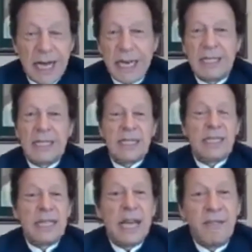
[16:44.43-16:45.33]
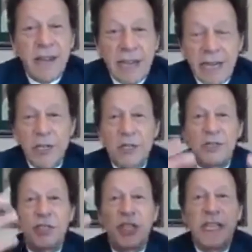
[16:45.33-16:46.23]
I think they have let out
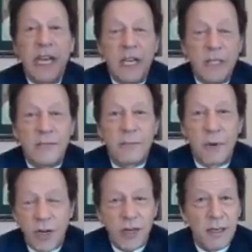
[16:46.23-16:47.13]
of a genie out of a